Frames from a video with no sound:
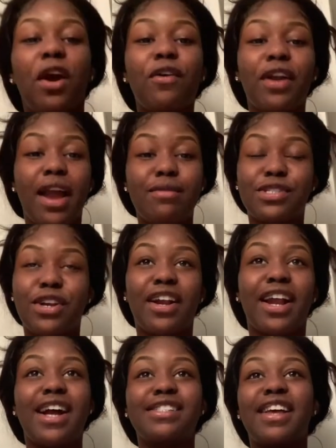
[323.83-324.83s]
Okay, I'm sorry
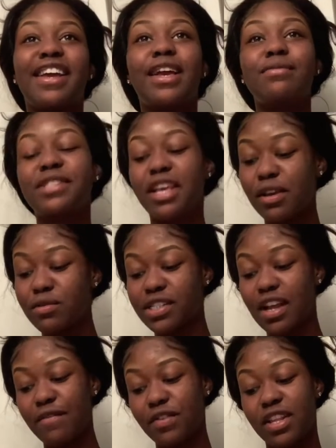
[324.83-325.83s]
guys. I kept saying it was
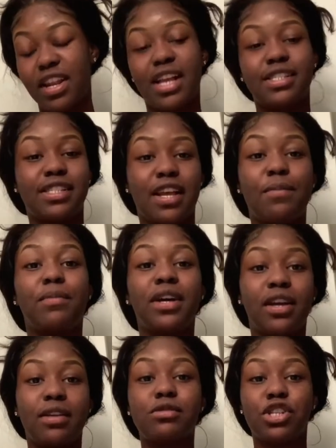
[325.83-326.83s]
time for the next step,
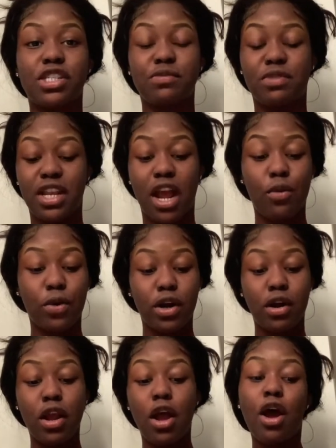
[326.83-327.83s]
but trust me, now
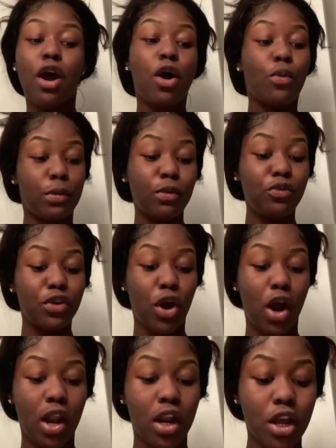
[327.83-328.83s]
we're we're moving
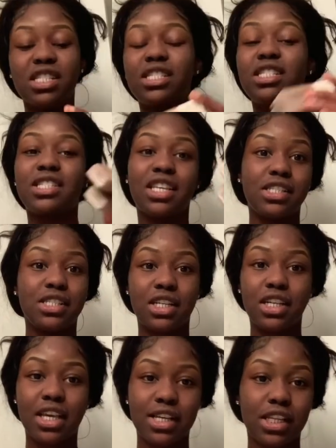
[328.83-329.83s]
on. This is skin
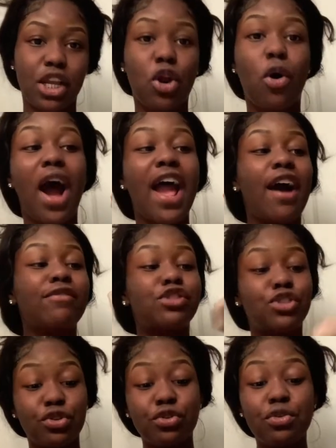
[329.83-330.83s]
tint. Yes, I know. I have
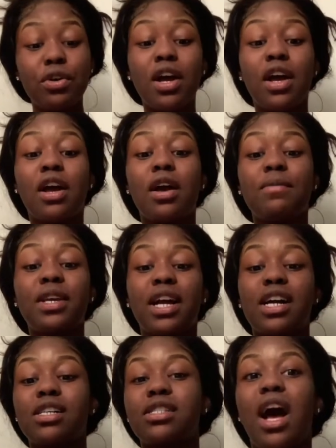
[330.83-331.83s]
two
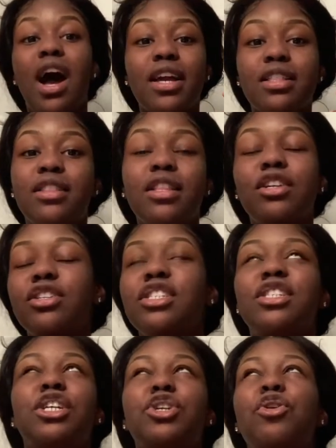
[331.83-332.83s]
because I literally
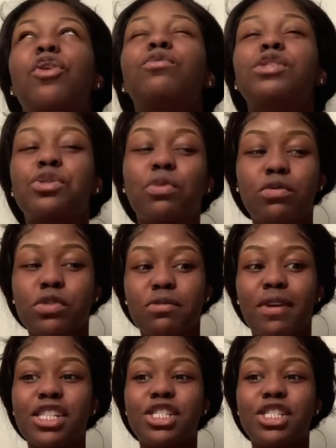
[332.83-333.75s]
didn't know which one was my